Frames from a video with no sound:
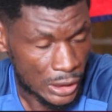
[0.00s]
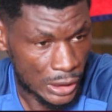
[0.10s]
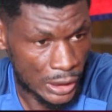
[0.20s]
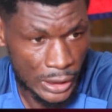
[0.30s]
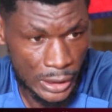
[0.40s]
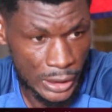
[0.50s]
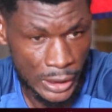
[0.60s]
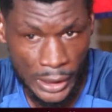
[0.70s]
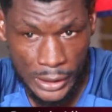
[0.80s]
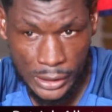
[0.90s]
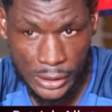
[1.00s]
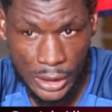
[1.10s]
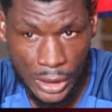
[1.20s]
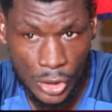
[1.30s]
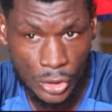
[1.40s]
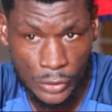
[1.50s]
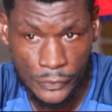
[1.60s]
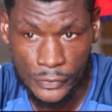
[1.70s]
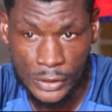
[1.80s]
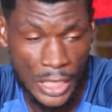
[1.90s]
he, he heard a lot of
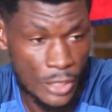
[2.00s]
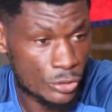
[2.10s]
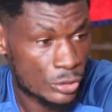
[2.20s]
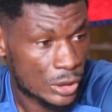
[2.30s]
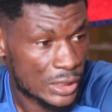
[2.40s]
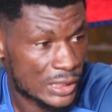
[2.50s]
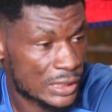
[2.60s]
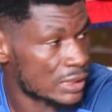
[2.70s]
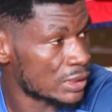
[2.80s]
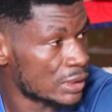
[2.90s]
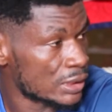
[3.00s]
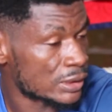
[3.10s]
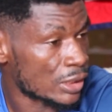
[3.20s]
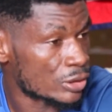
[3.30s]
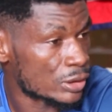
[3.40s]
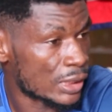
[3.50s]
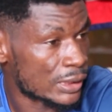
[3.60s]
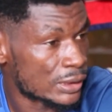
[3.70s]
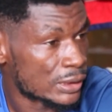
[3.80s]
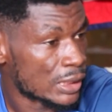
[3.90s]
crowd singing and shouting that
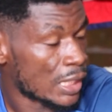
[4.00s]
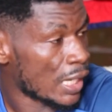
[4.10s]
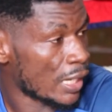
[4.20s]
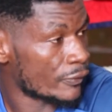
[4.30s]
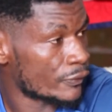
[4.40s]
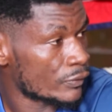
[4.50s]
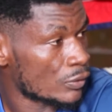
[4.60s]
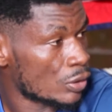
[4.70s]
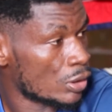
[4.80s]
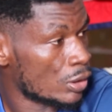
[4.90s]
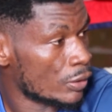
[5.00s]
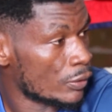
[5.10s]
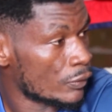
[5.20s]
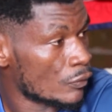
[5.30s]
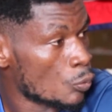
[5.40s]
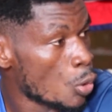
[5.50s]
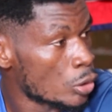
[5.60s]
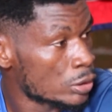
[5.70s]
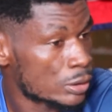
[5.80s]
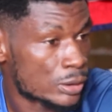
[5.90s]
I've uh,
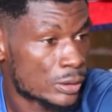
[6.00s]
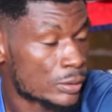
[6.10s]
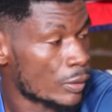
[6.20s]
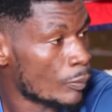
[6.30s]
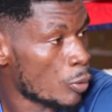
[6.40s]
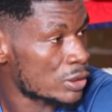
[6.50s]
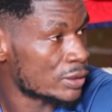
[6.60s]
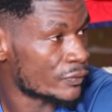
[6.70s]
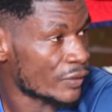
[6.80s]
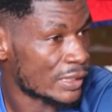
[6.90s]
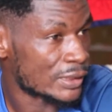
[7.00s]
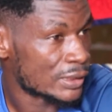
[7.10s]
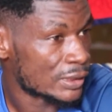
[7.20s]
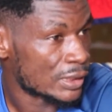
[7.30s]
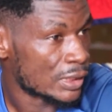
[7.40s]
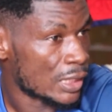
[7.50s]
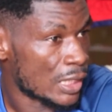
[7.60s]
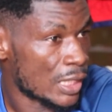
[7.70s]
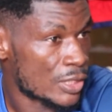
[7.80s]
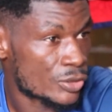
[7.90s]
won a boxing fight.
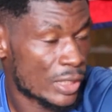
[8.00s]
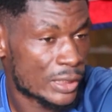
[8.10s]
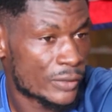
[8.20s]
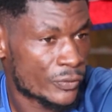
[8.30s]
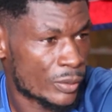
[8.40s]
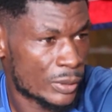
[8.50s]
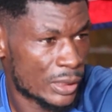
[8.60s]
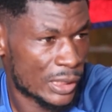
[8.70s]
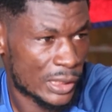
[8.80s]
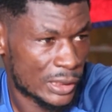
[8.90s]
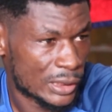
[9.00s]
And so I think from there,